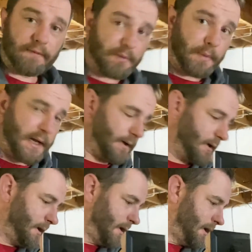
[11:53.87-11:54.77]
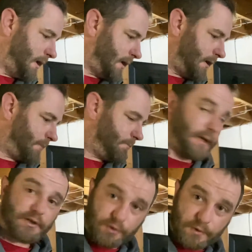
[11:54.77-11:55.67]
to paint
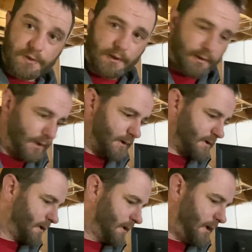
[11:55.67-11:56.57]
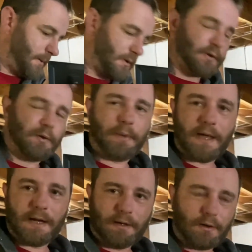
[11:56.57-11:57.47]
pictures and things. I'm going to do a
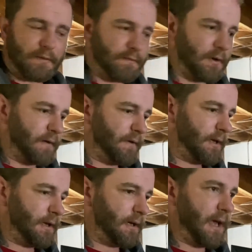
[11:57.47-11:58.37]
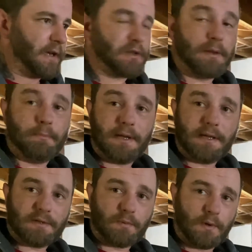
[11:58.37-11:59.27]
painting on the front of it, and actually
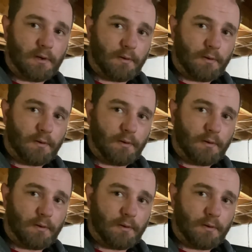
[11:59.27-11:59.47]
bees will